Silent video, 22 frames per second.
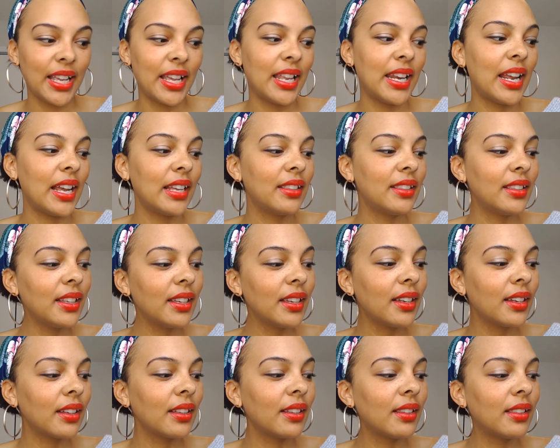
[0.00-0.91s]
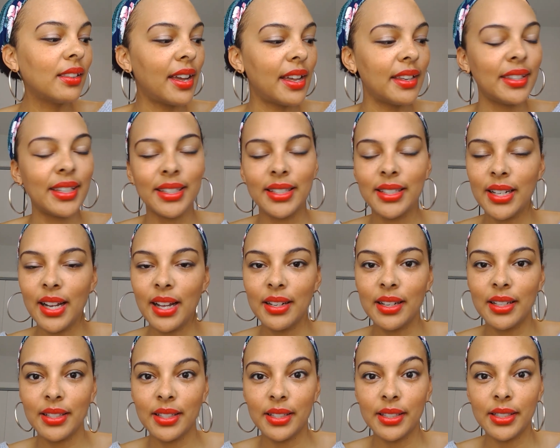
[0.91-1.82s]
And I think that that's not
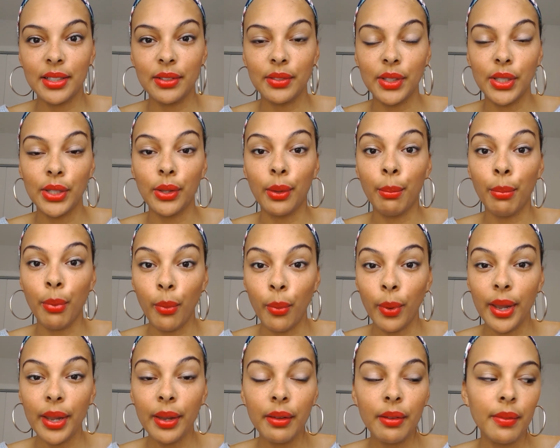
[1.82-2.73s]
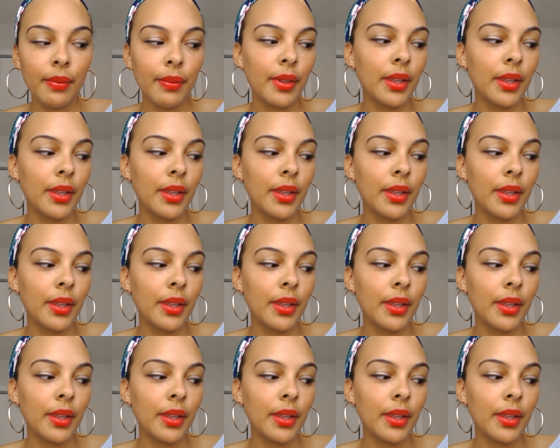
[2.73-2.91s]
necessarily the point,